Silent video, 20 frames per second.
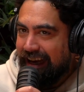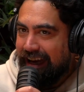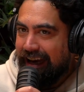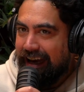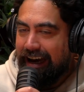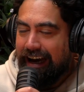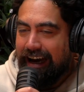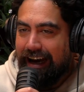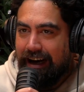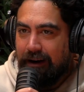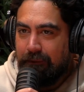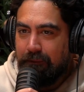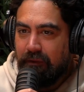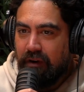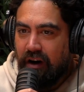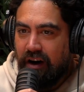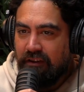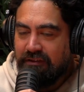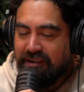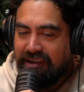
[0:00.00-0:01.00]

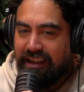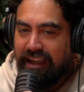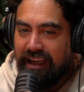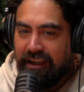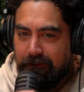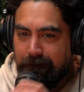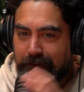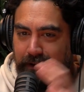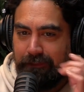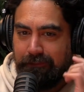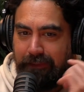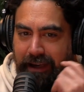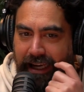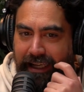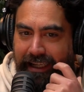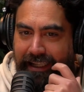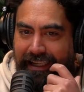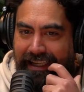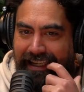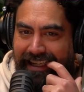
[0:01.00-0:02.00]
Obviously, they could bring
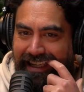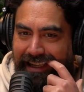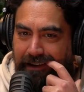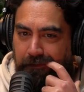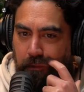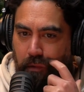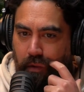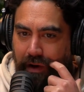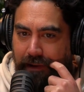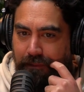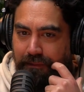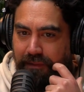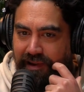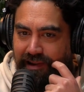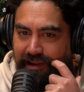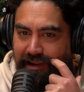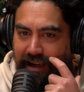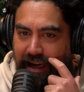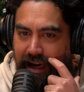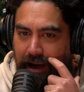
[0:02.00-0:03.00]
back Nikki
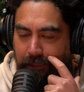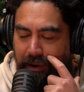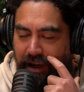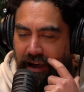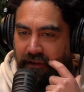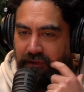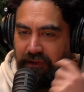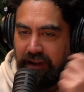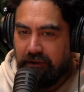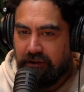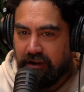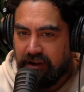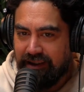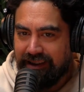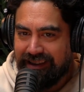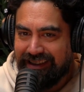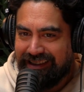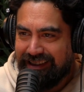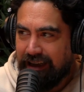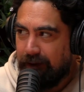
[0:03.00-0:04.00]
Webster, but if they
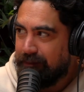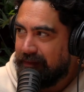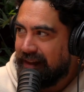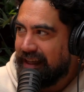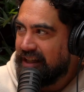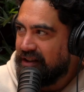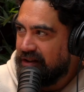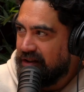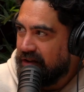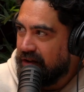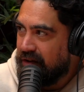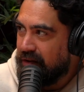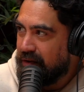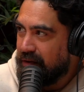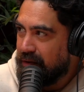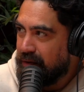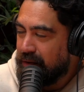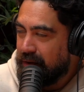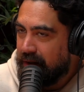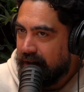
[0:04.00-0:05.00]
want something
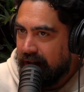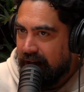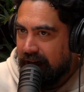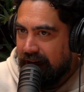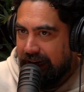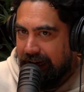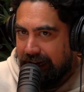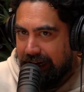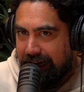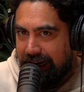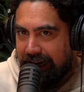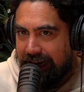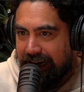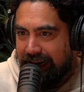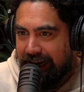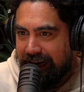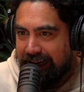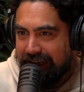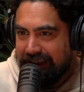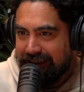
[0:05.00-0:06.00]
new,
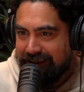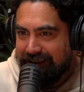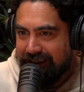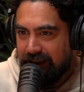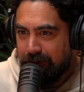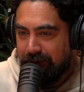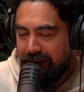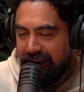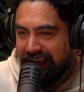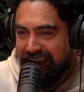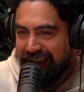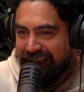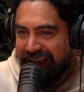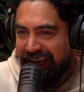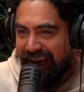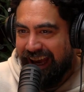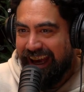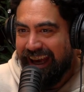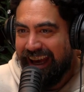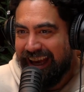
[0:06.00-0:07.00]
something
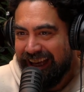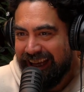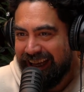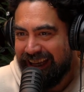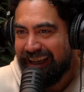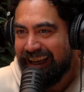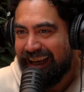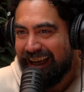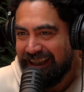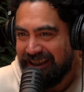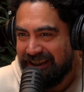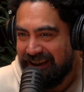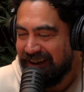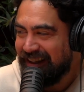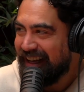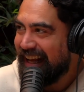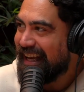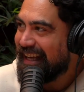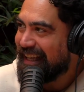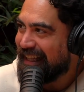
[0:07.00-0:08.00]

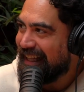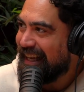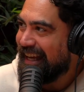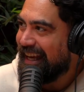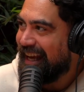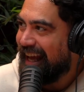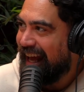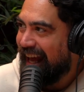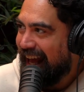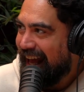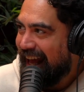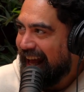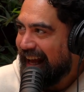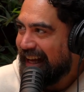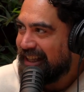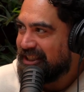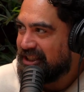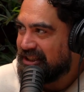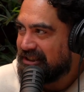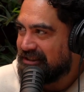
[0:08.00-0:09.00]
uniquely
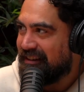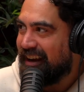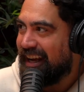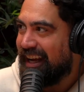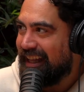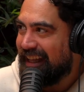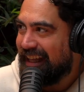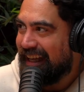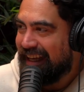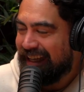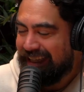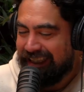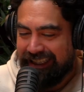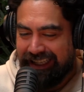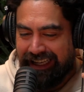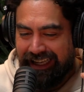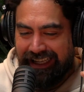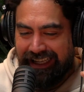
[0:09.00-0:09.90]
Australian,